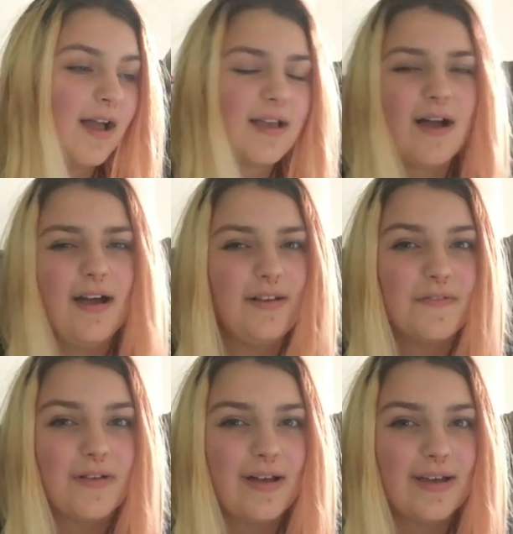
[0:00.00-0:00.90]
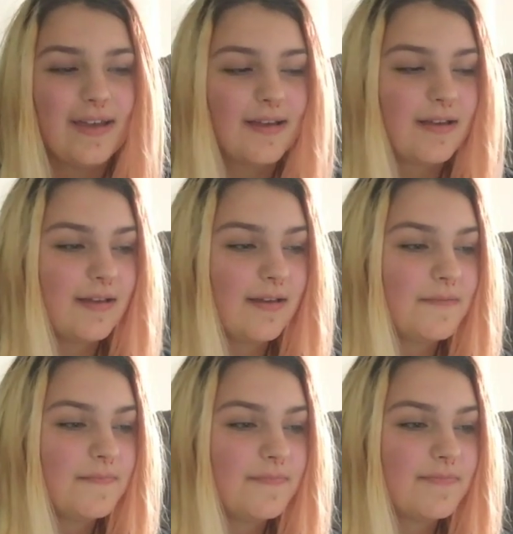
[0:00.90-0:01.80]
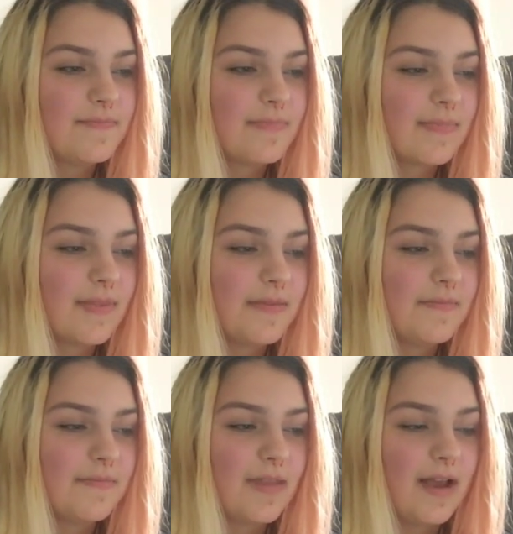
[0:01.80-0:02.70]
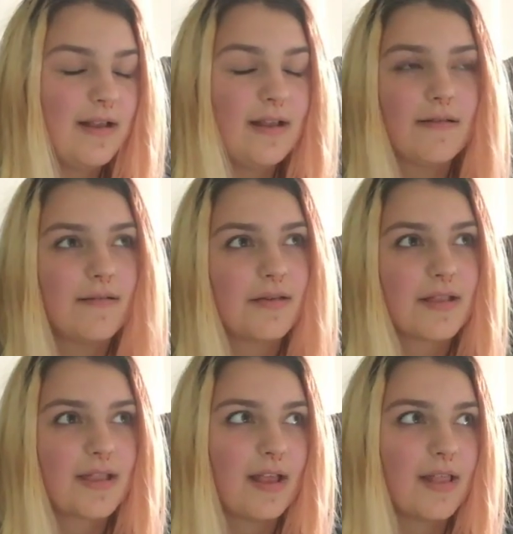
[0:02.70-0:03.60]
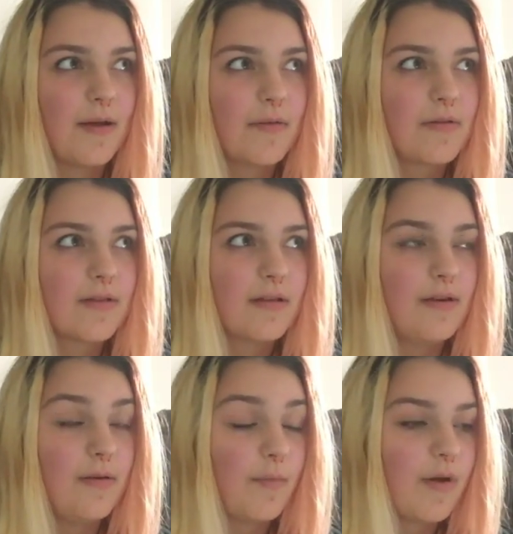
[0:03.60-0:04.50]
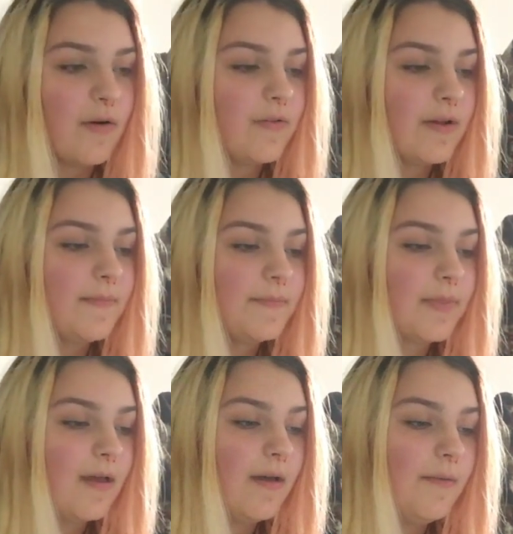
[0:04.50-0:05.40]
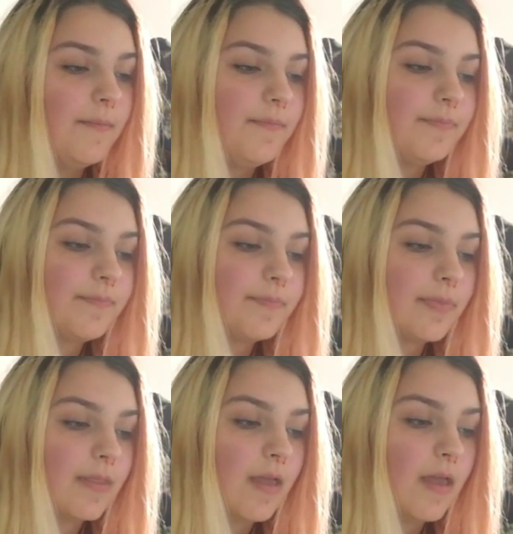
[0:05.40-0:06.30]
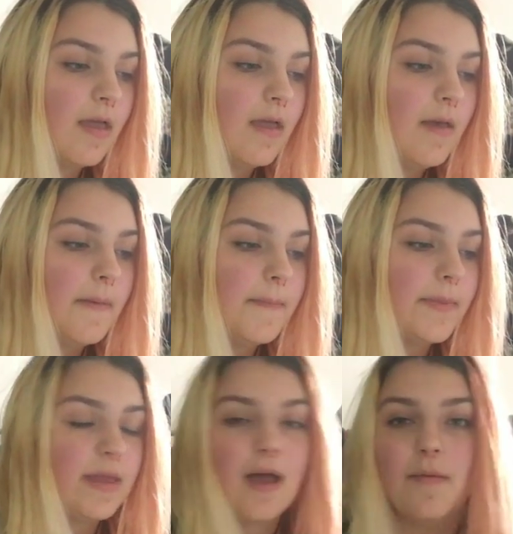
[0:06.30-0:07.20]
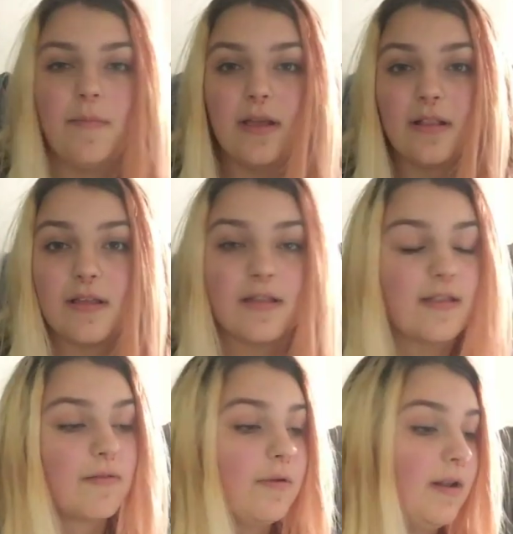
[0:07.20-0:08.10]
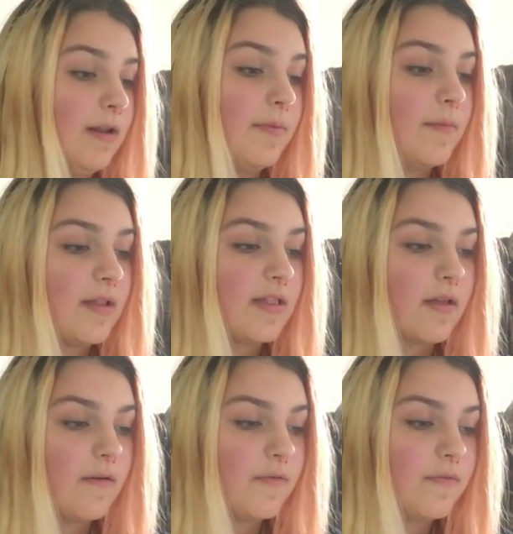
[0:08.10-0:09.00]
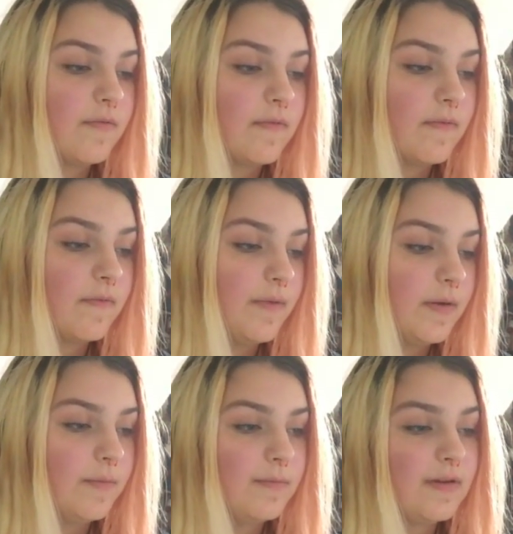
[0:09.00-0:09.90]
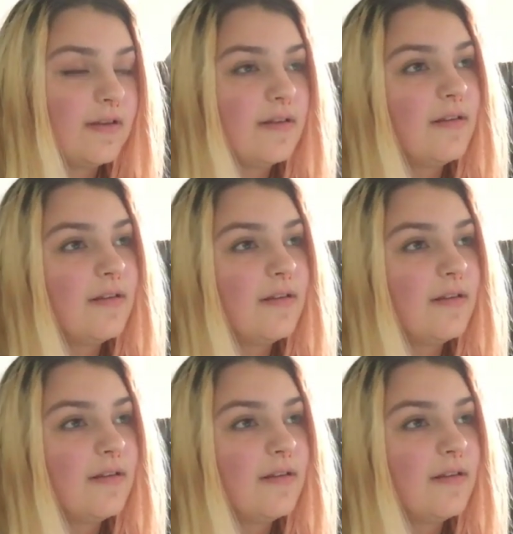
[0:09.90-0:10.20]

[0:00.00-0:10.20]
kind of like. I literally just said that I was not proud of it. But yeah, I made this completely by myself, filmed.